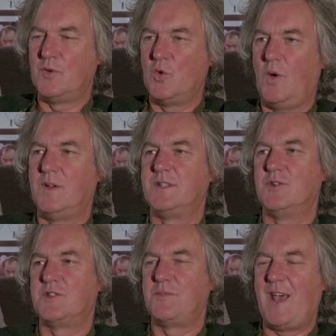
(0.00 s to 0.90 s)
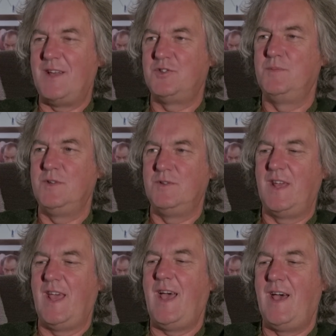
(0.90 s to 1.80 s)
quality or some attribute
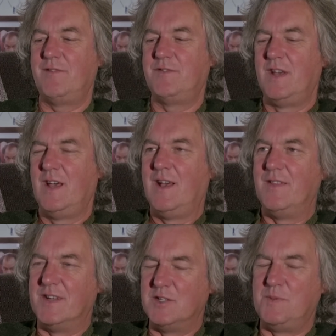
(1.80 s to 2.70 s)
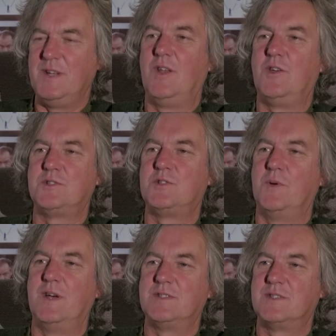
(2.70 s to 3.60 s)
they have that has been lost
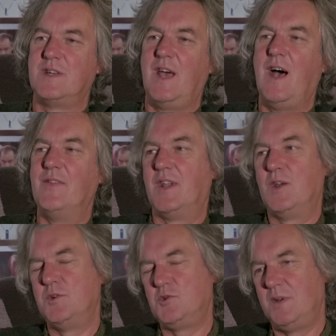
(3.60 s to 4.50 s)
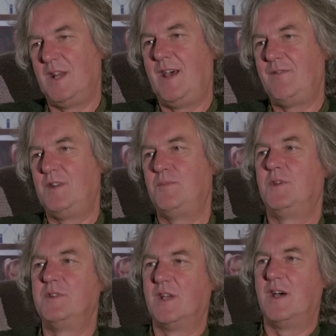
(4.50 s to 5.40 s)
to us and that I wish we could have in a
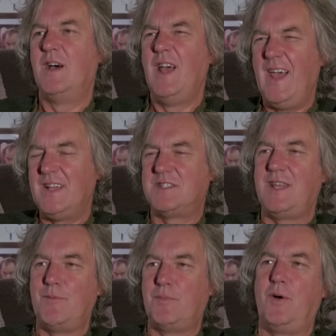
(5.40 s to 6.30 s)
modern car, except